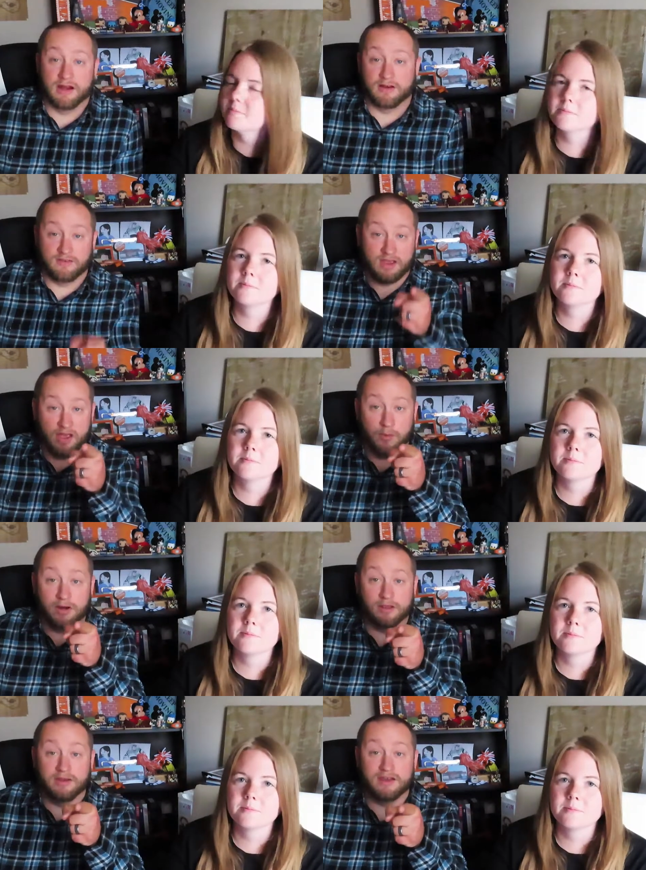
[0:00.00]
Speaker 1: there. It's Highway
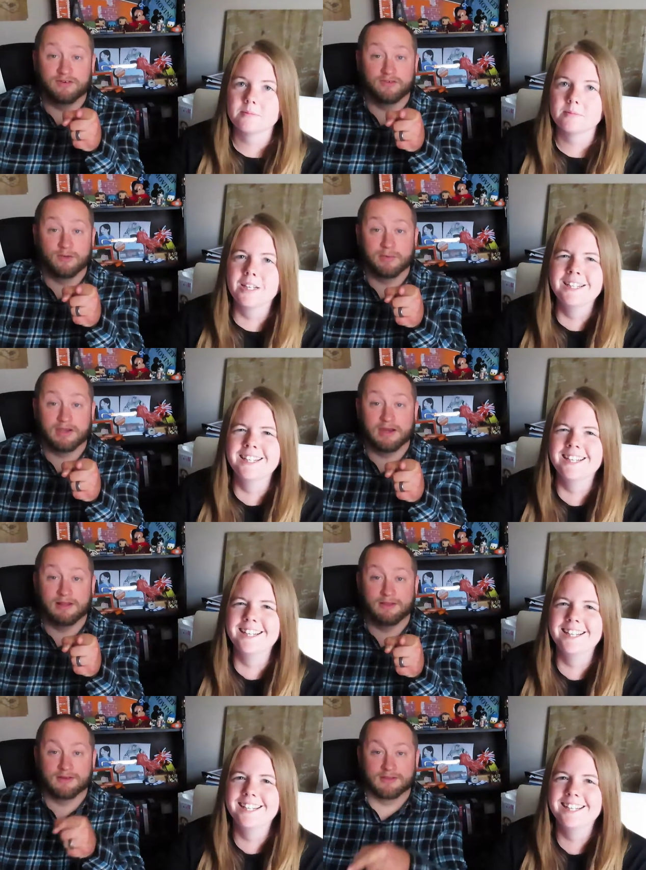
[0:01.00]
to the Danger Zone by Kenny
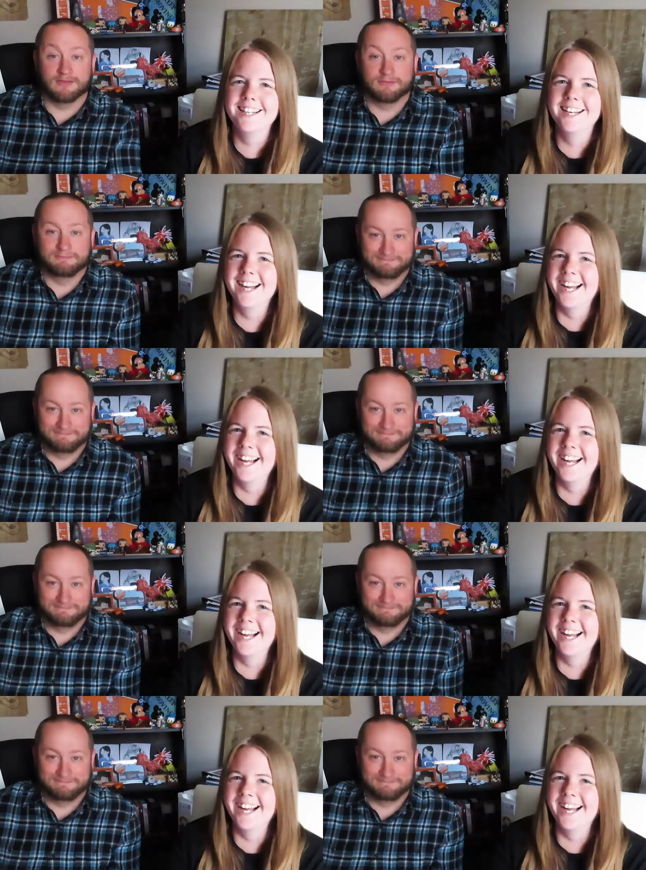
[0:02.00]
Loggins.